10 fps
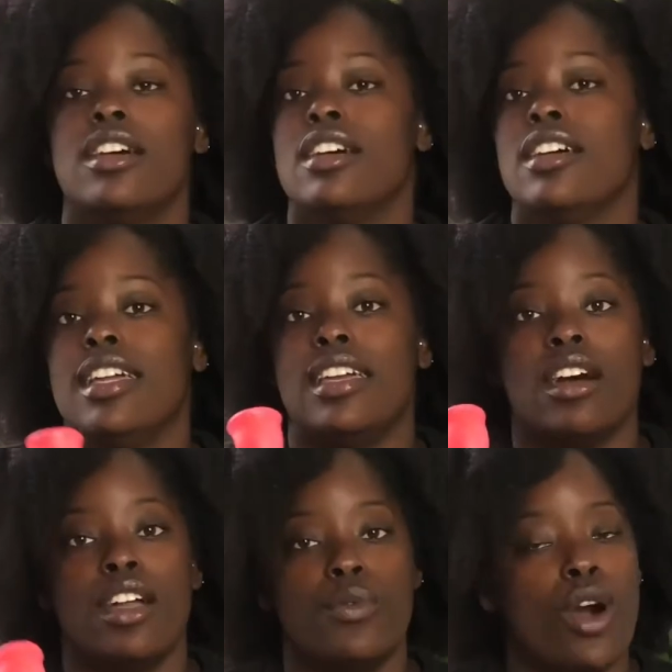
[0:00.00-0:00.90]
It
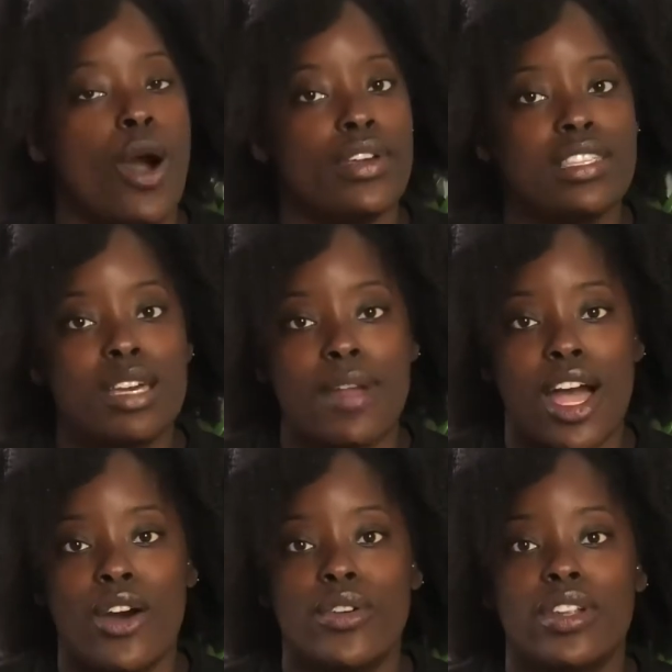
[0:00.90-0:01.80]
will always come
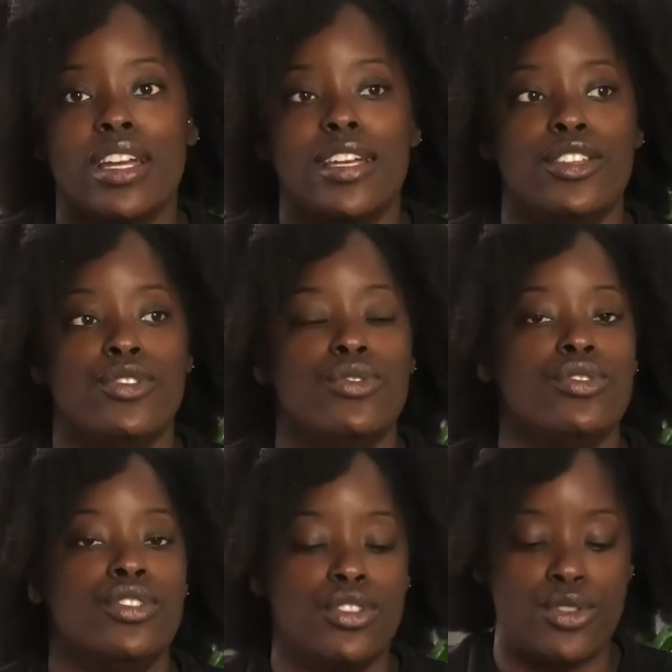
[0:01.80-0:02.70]
out.
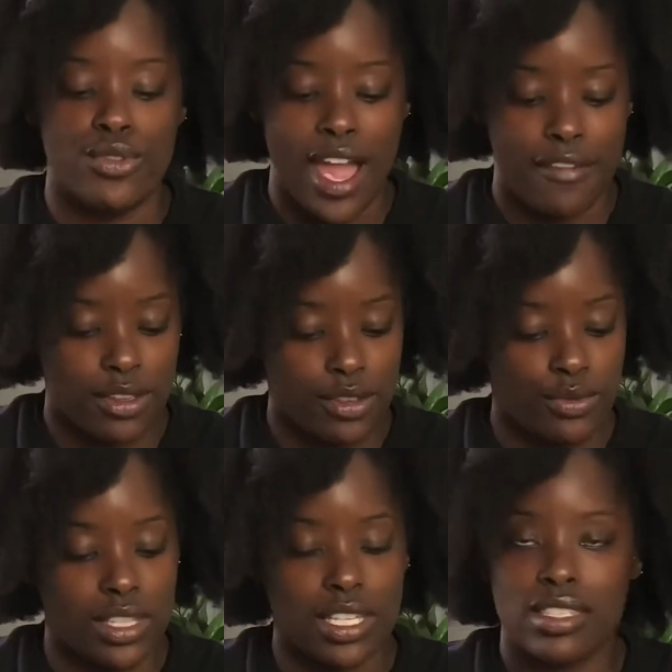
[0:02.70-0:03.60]
You have to
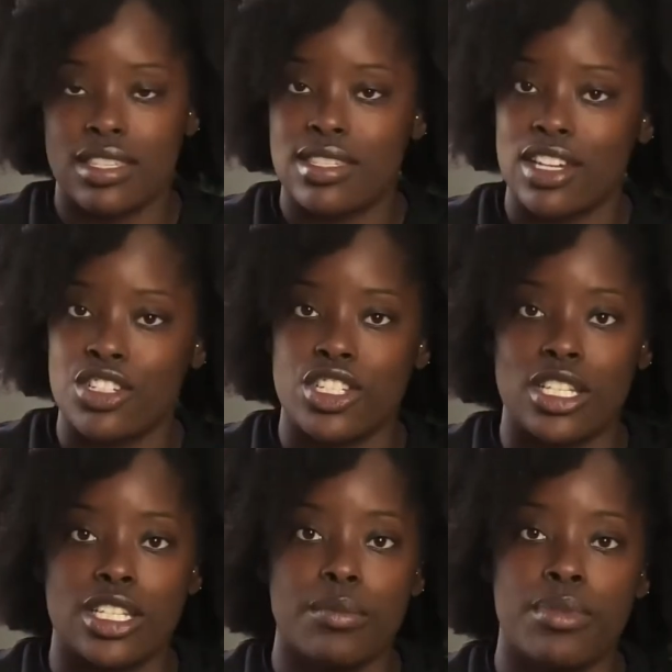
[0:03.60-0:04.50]
release the suction,
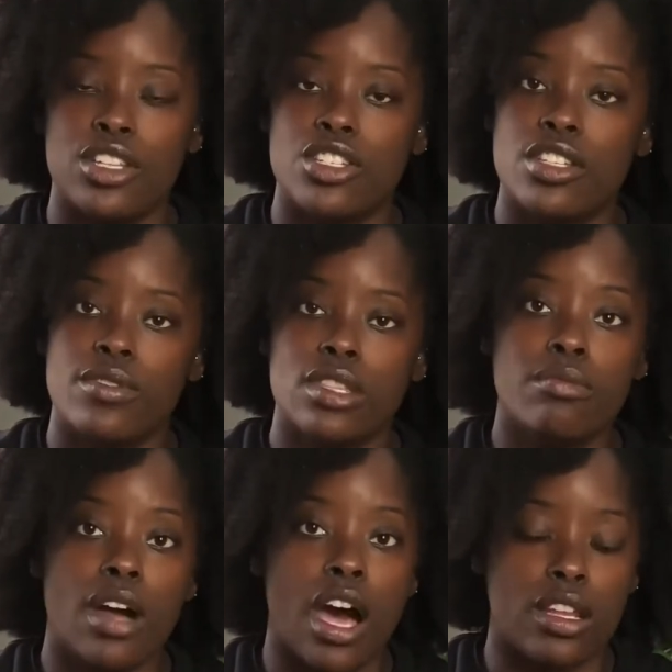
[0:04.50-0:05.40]
pinch it from the
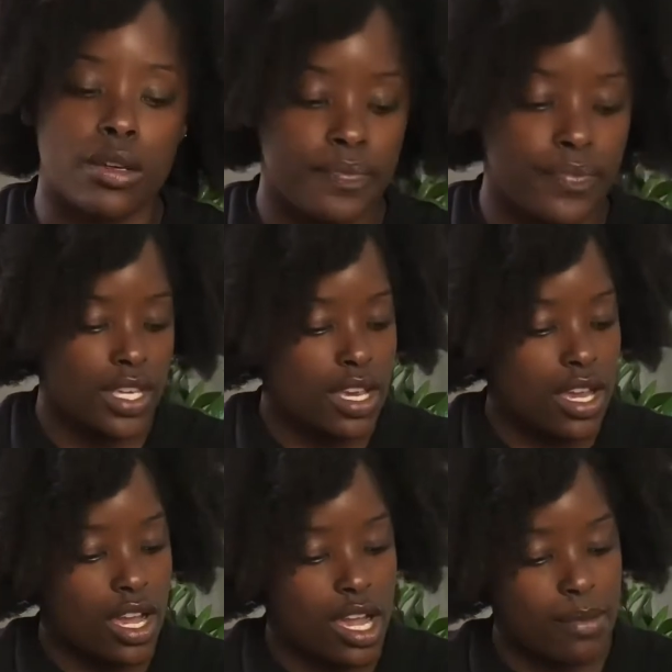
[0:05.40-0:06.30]
bottom.
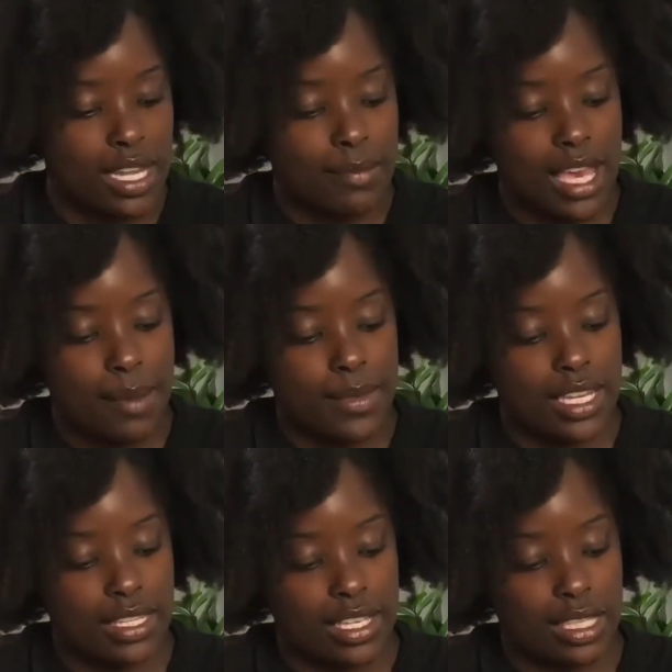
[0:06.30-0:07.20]
And I'm not meaning
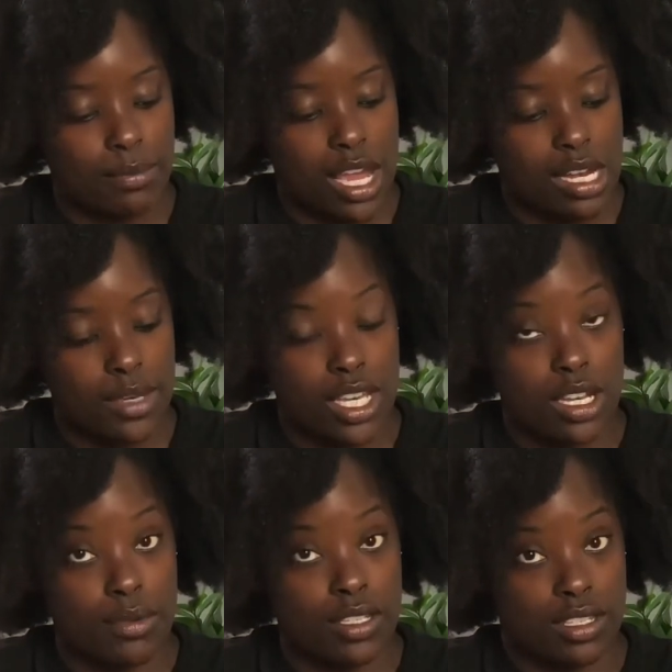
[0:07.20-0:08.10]
the bottom here,
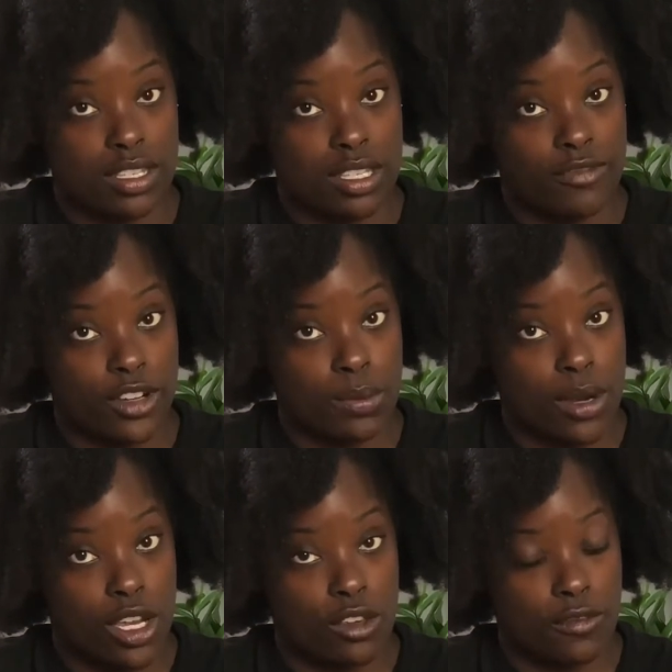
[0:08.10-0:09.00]
because this is the first part
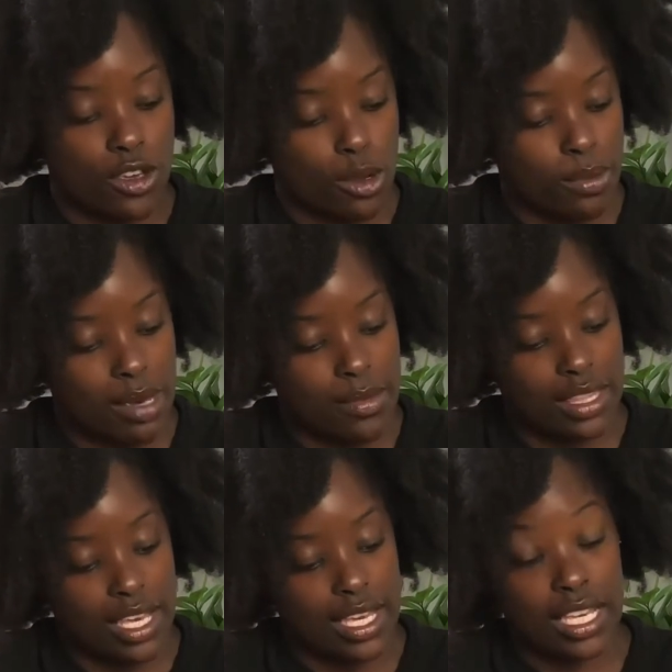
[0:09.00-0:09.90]
you feel, but I mean
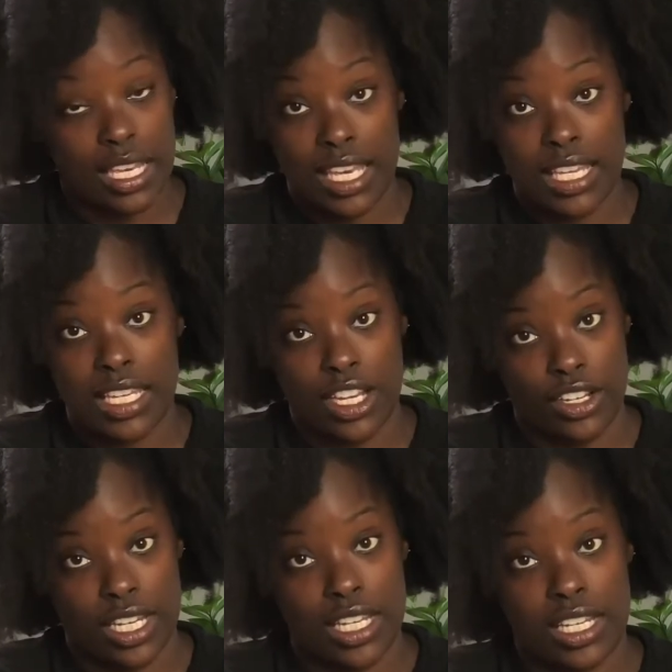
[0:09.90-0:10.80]
in here, get
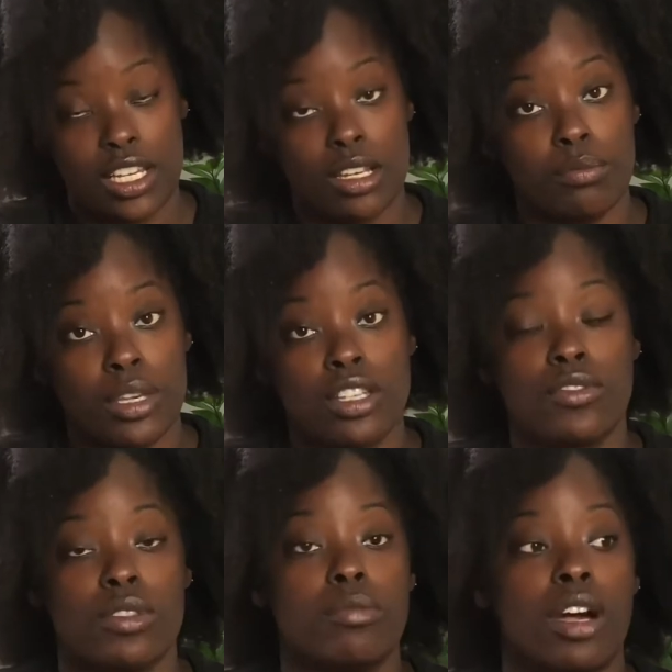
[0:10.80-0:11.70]
in here and pinch from the
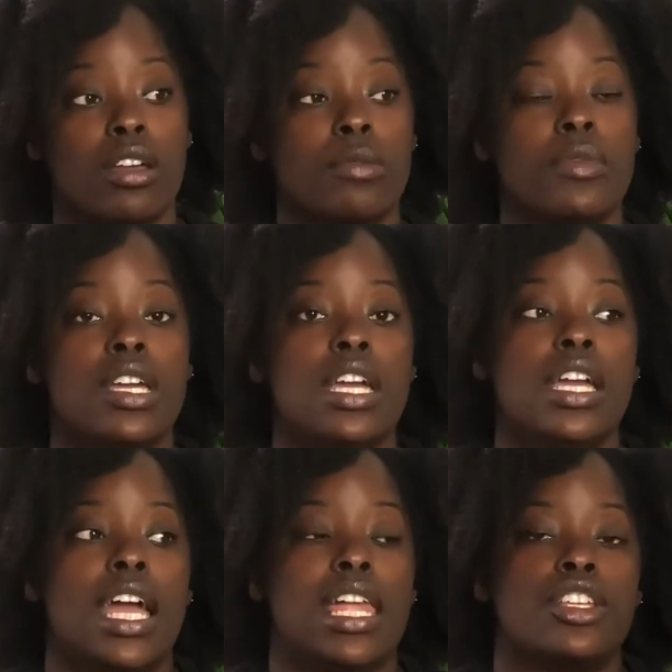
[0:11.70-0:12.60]
bottom,
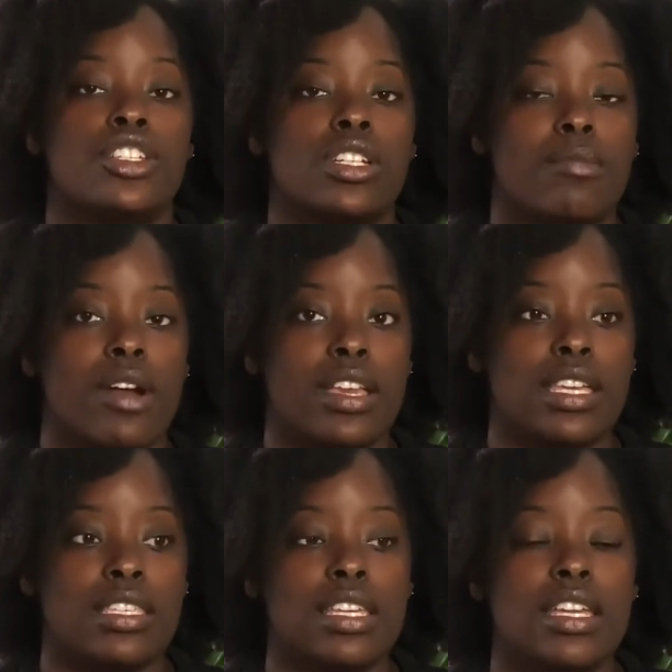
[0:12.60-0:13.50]
and it should come out
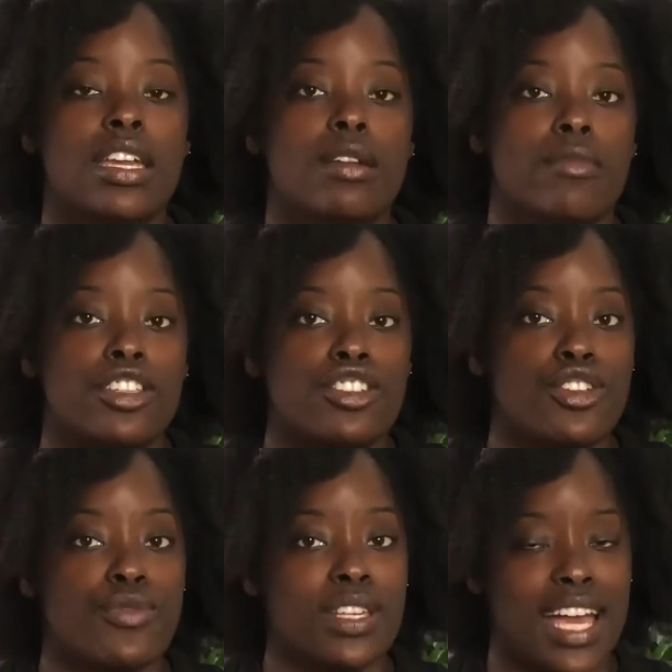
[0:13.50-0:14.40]
easy. Make sure you're
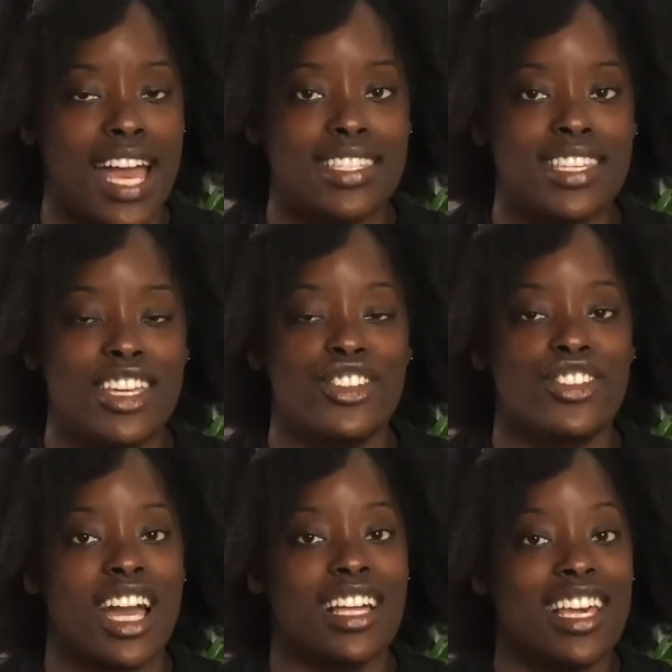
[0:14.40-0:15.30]
relaxing and you're
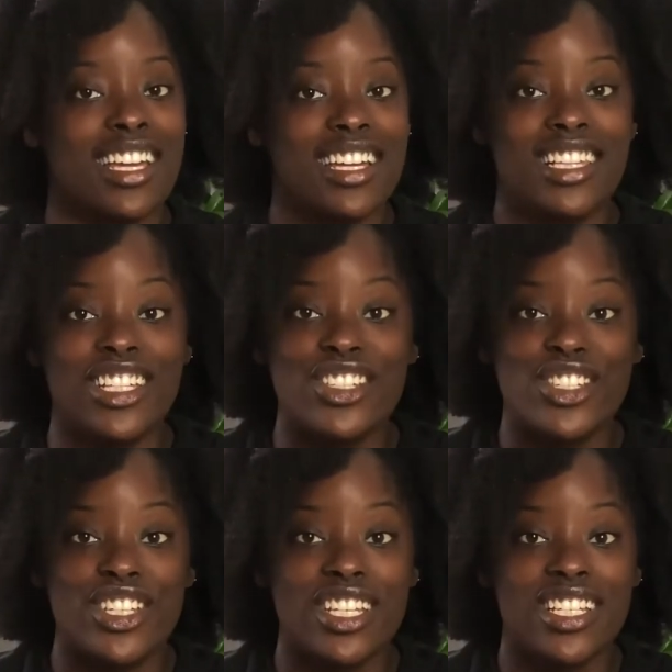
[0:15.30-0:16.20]
not
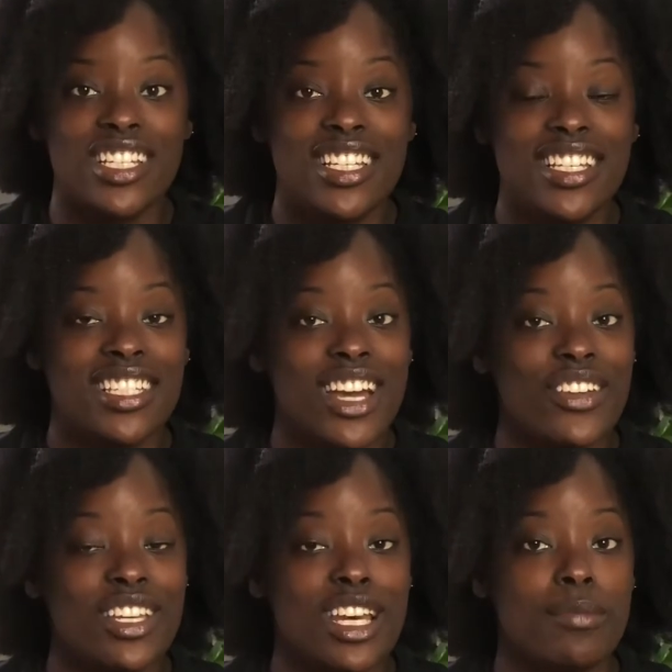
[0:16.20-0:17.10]
clenching down
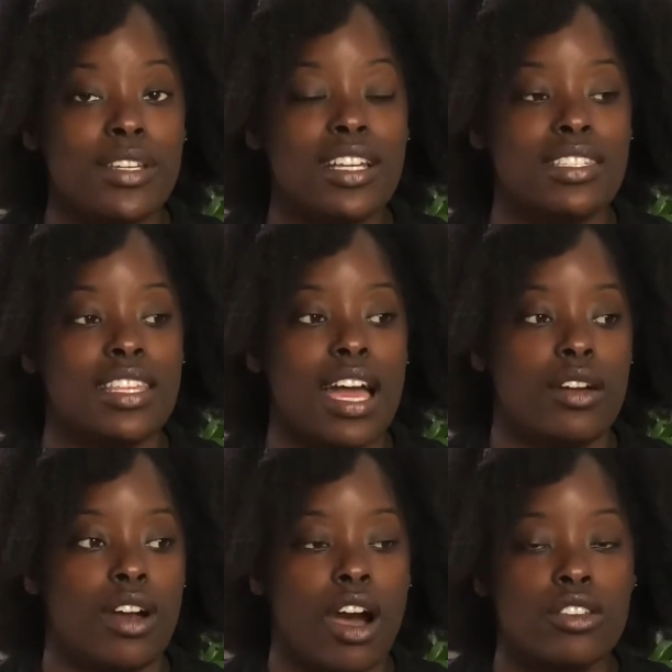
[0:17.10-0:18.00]
there, because that
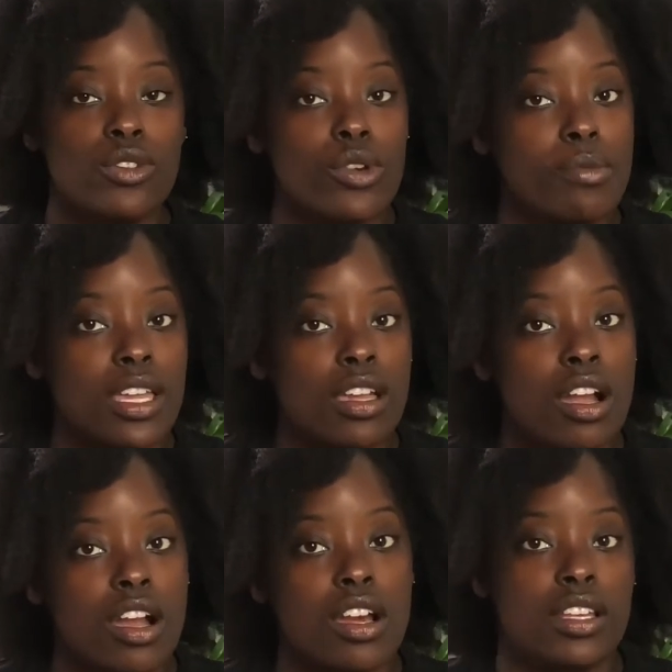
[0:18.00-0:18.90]
also will make it
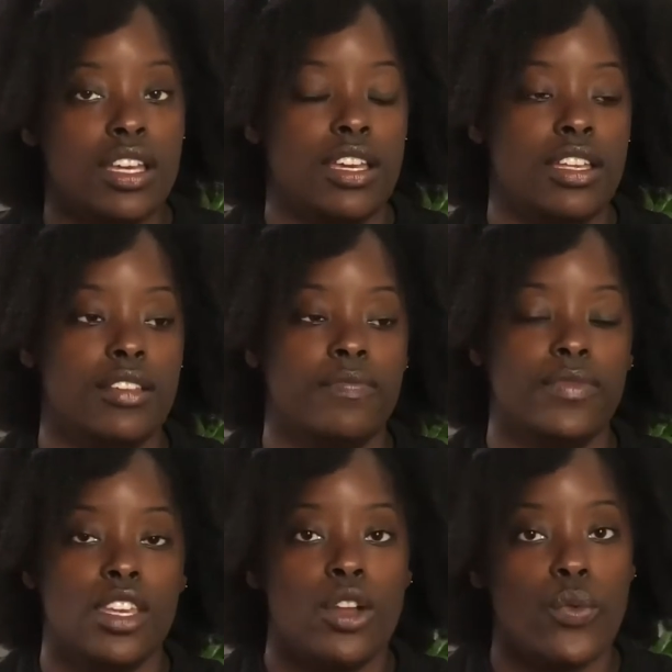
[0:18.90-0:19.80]
hard, and
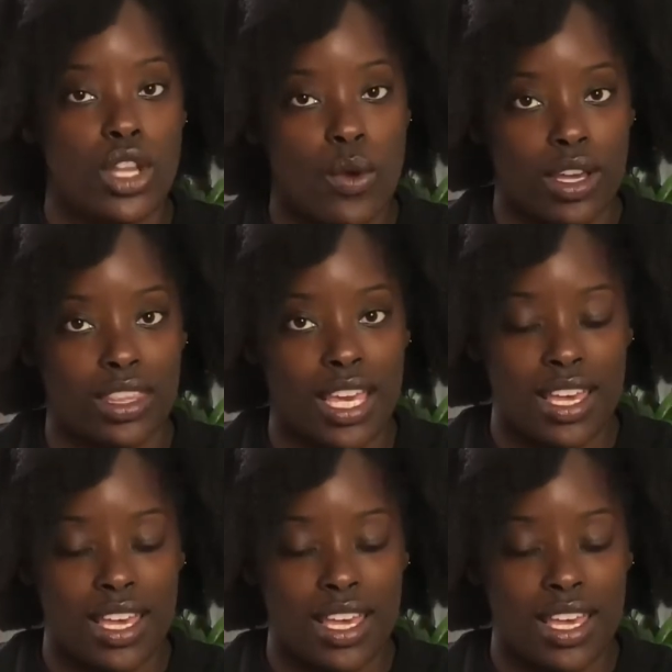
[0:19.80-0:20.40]
we don't want that.